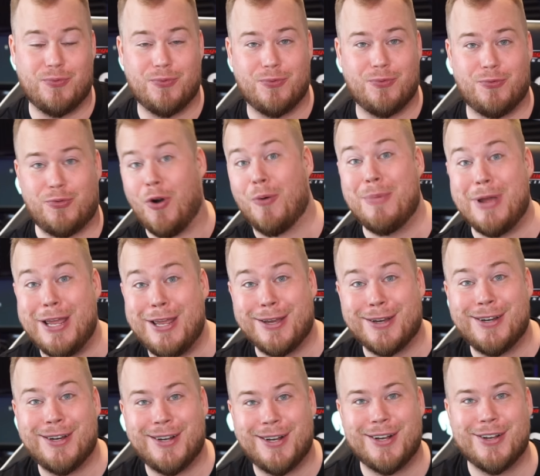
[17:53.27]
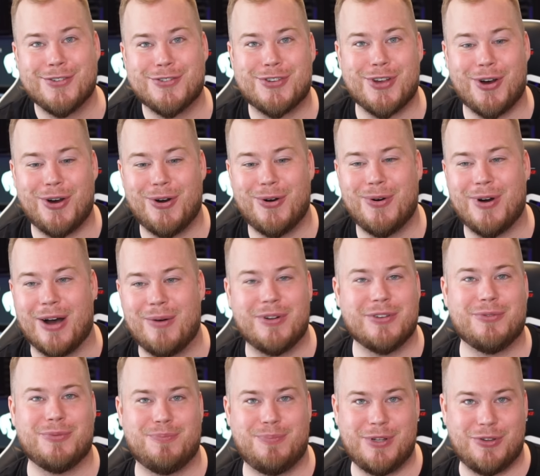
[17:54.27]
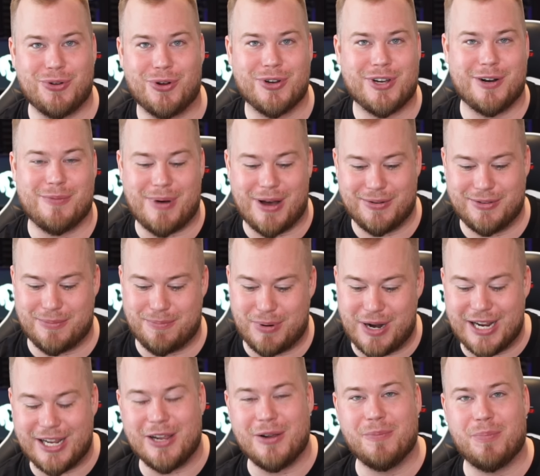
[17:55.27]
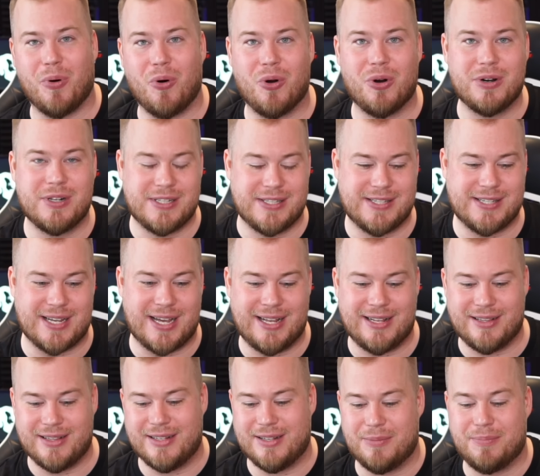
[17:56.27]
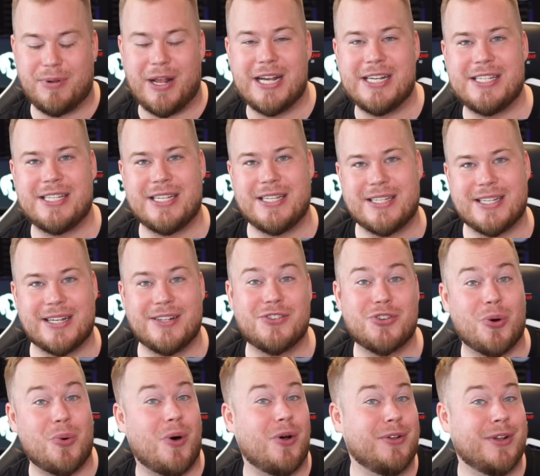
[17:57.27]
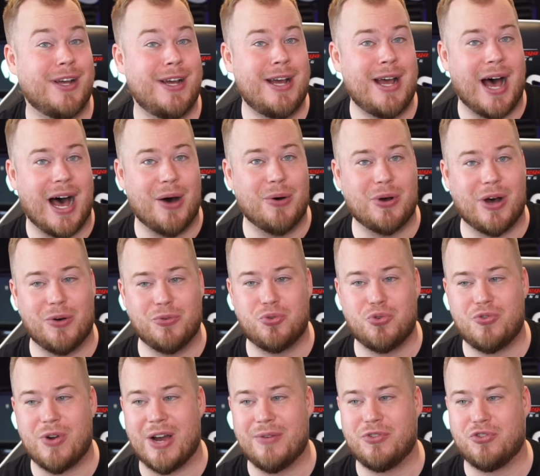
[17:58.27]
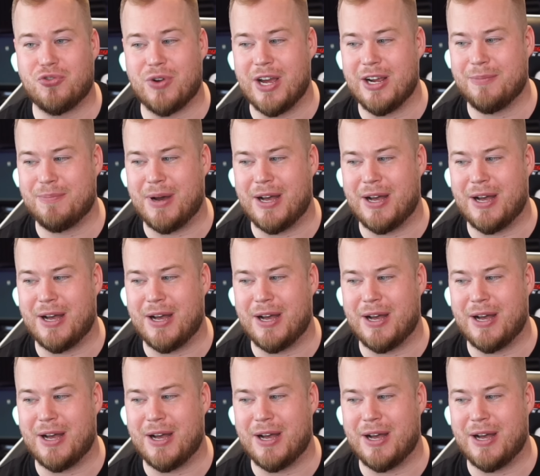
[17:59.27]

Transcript: from me. So I will be talking about the braking points and the places and so on, how to drive the track.